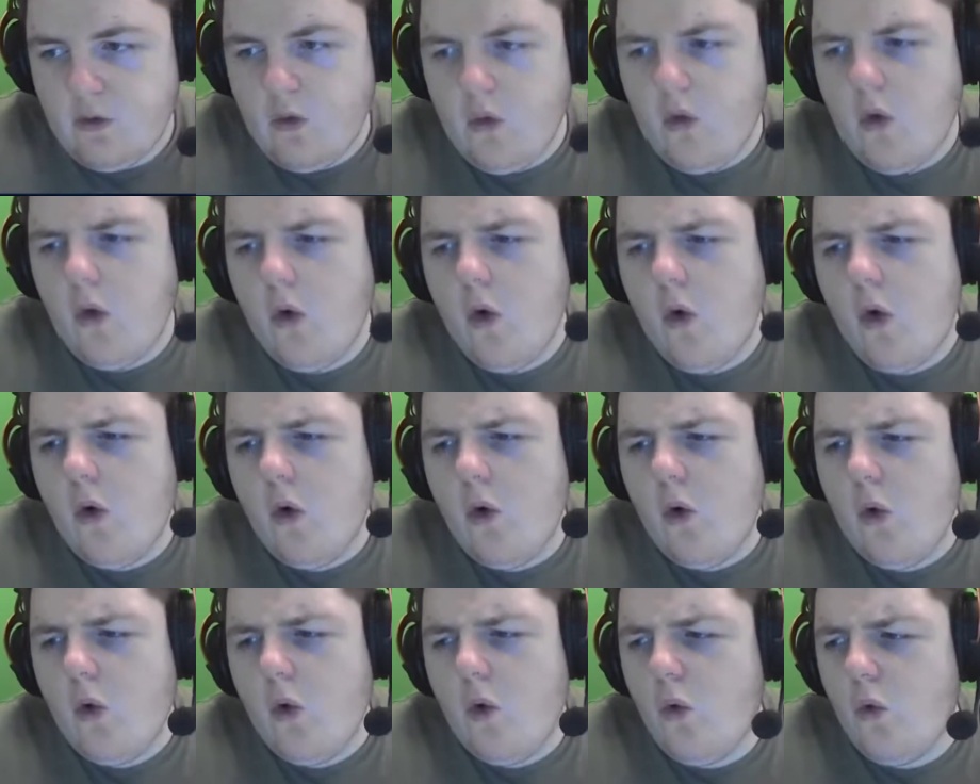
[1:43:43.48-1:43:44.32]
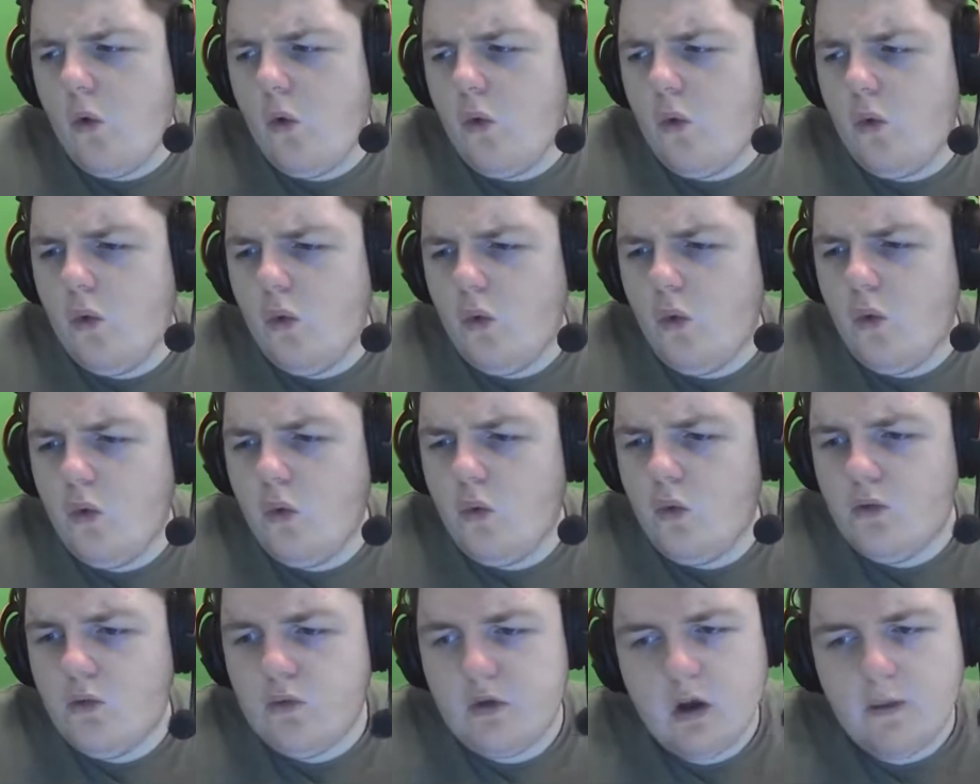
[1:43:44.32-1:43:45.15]
Oh,
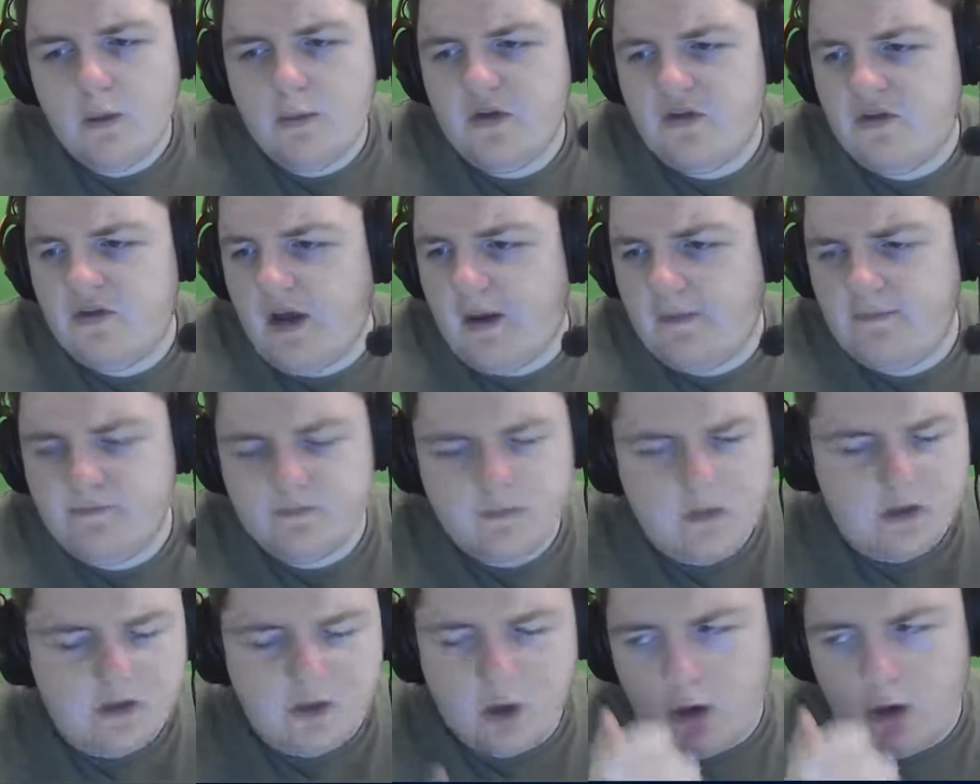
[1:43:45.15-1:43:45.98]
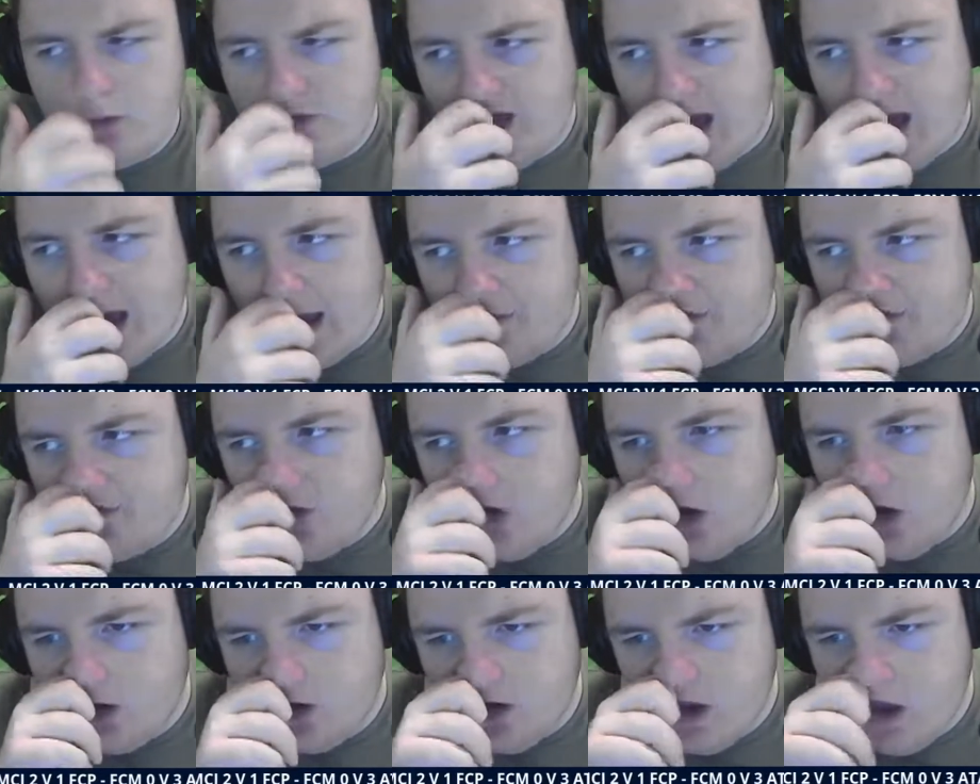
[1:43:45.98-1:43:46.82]
nope, it's fine. I thought it was a high
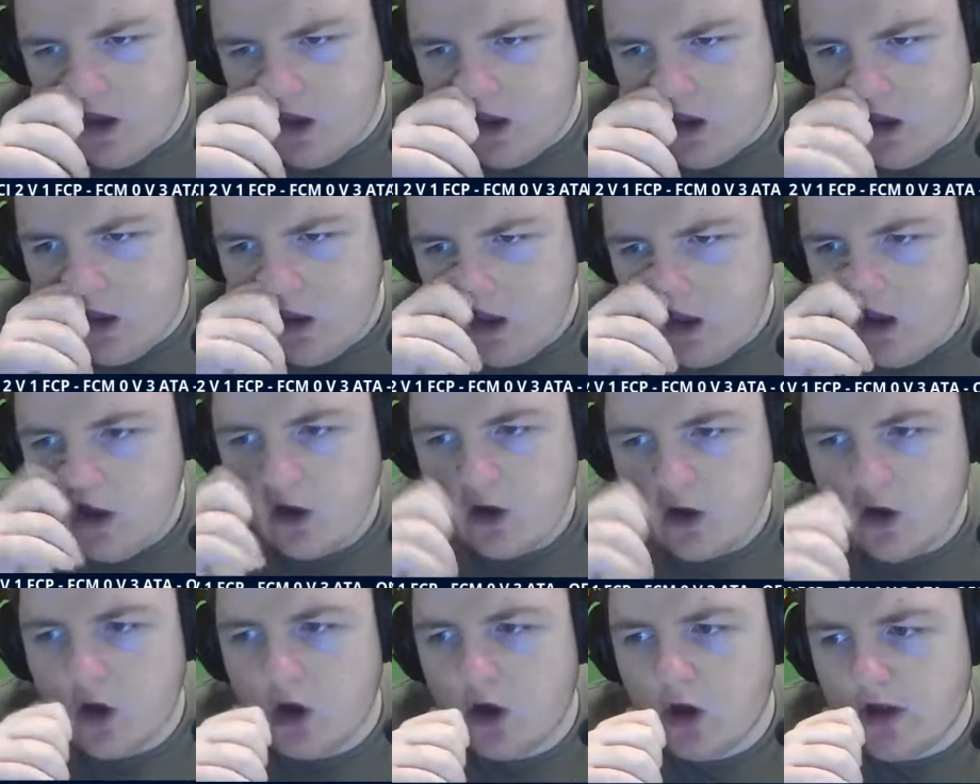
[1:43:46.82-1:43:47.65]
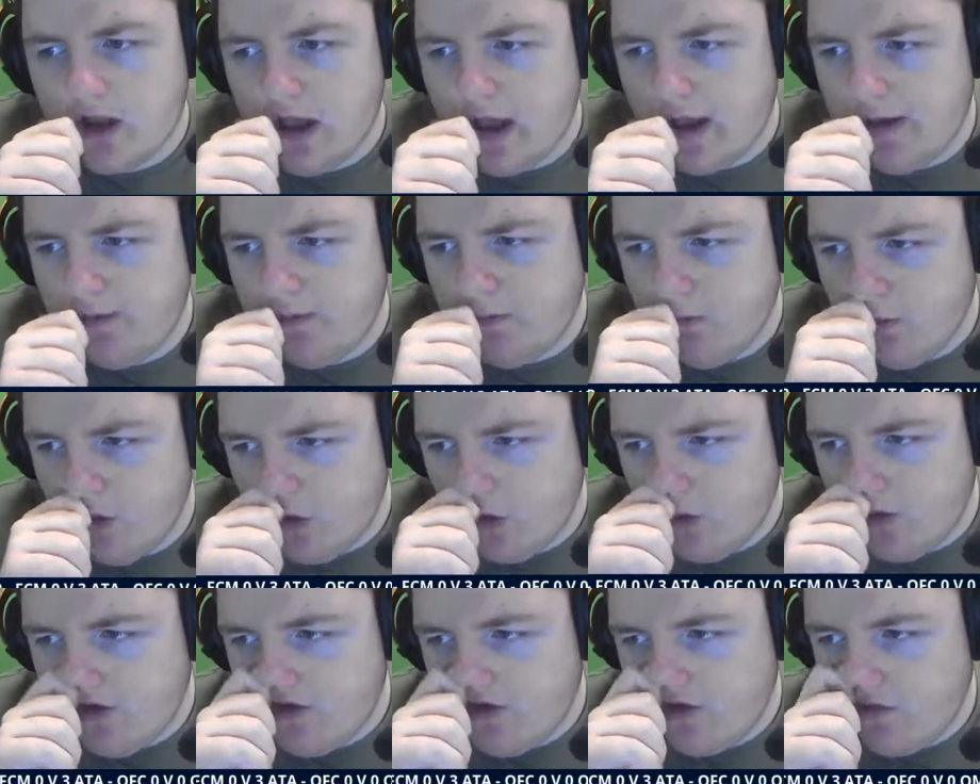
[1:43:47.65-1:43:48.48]
foot on Koke,
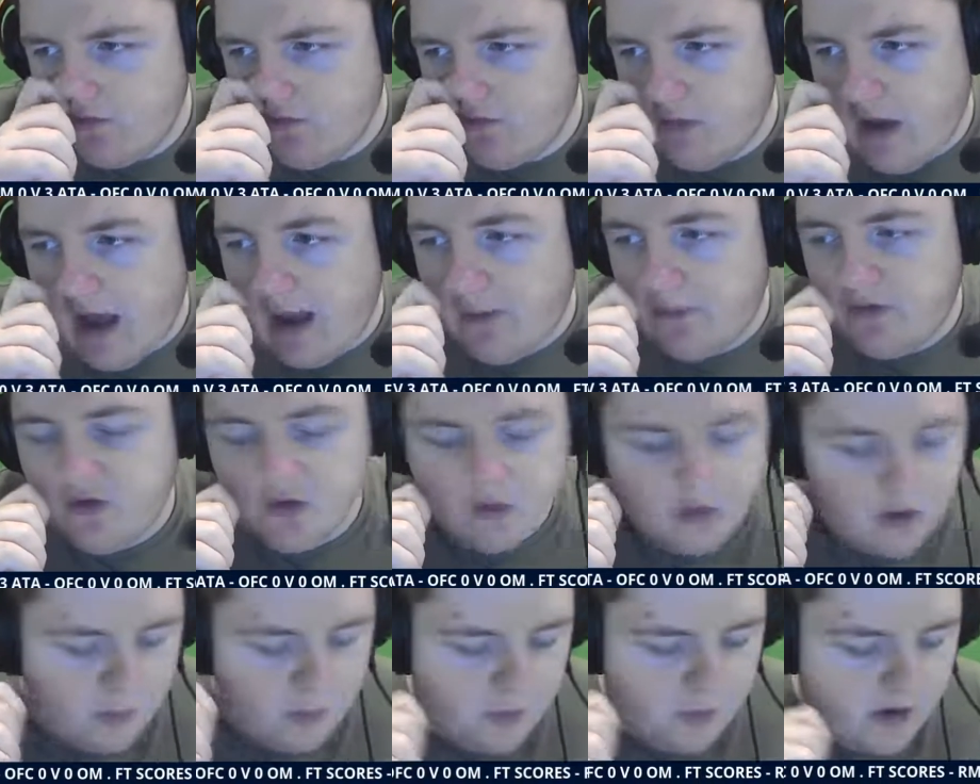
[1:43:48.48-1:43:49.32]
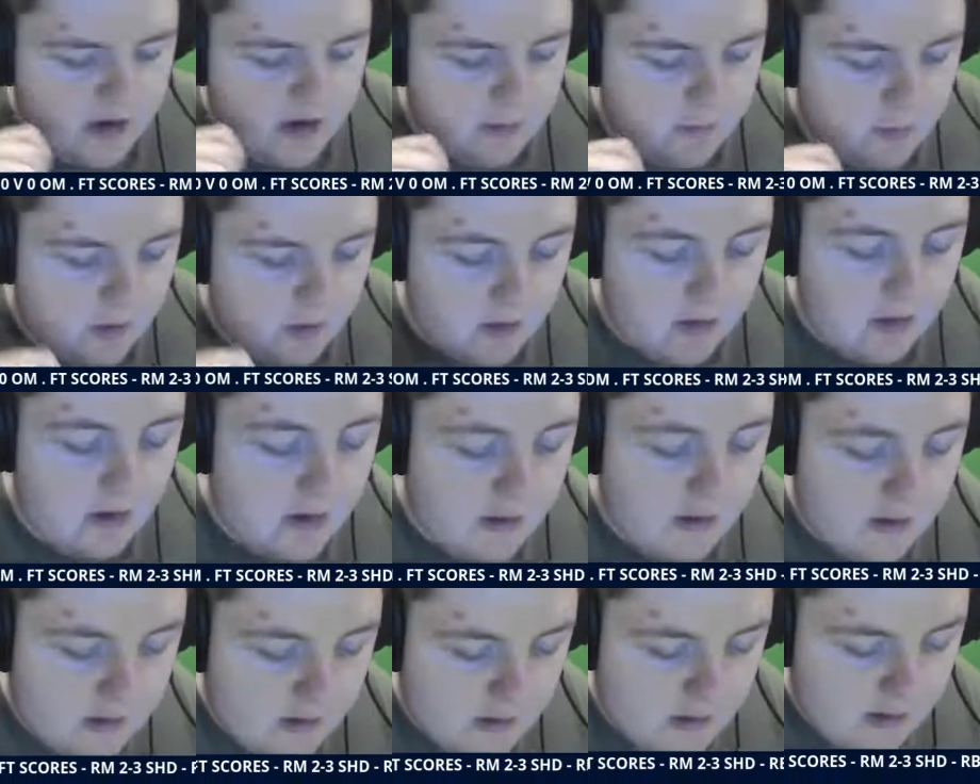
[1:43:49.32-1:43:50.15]
who is absolutely complaining, but
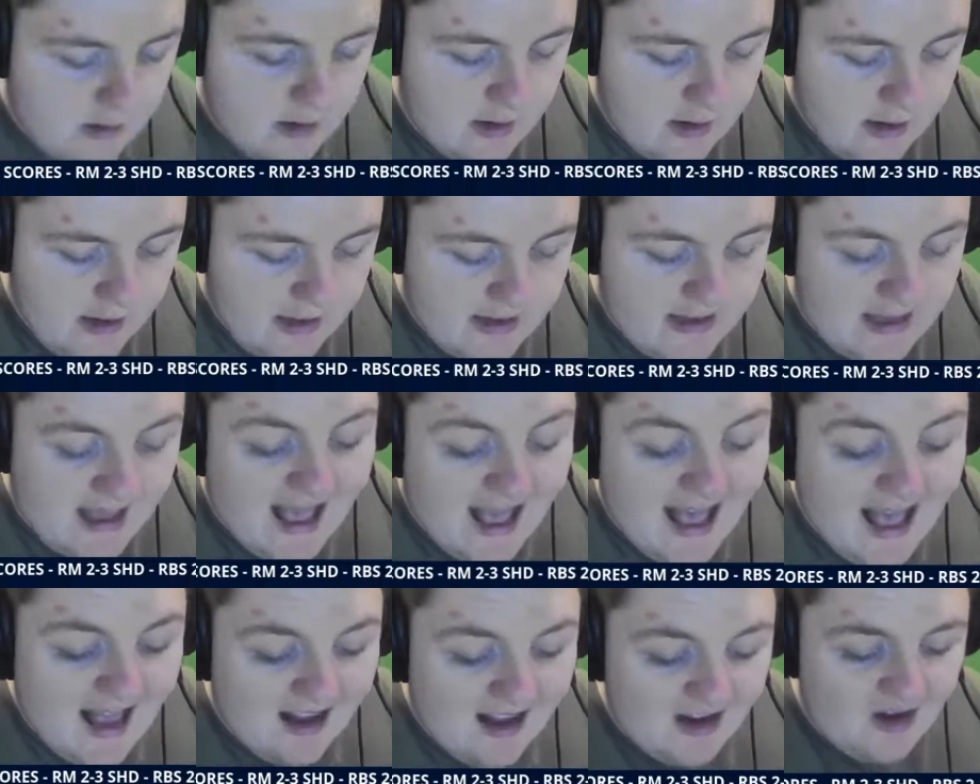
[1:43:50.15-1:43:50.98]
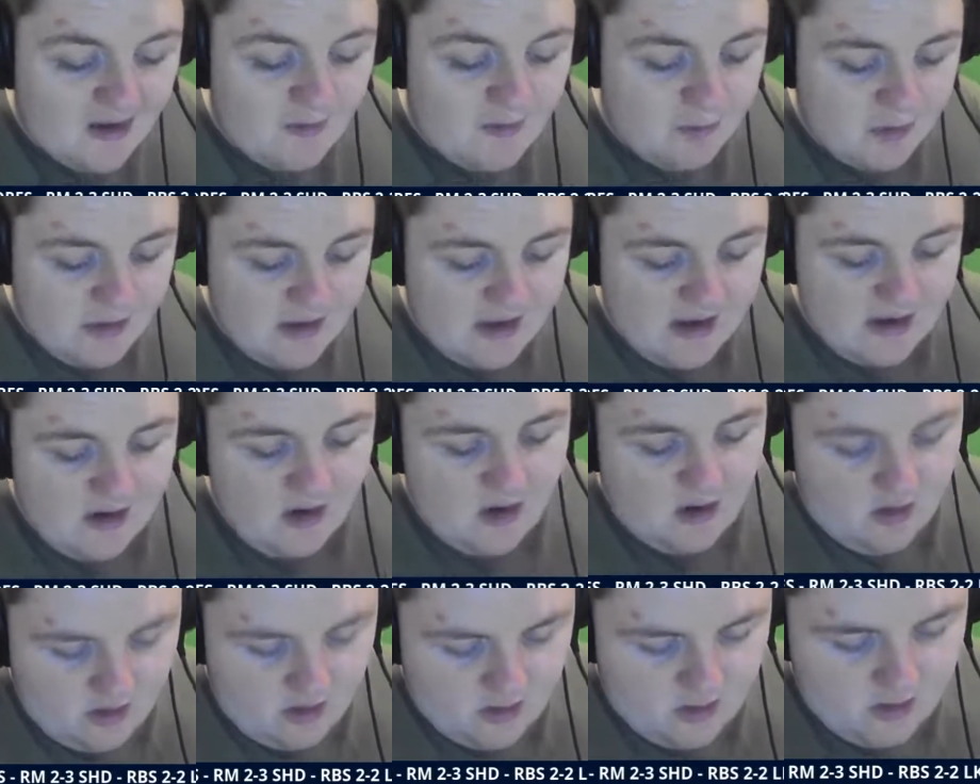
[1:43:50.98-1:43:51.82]
he can't complain
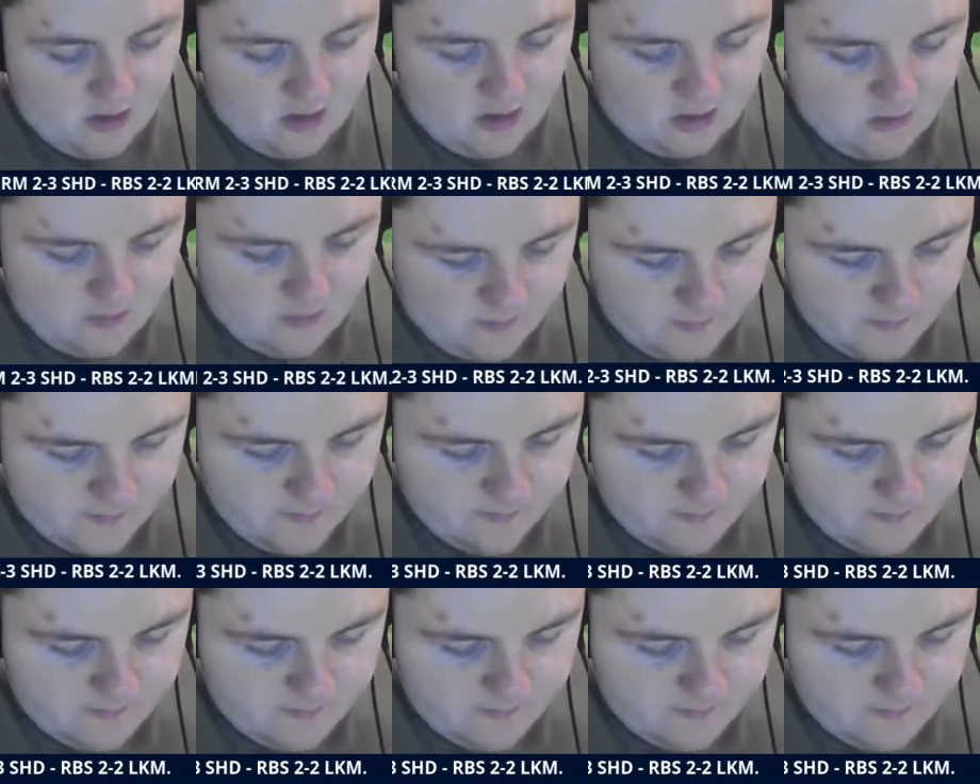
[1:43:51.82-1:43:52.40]
at all.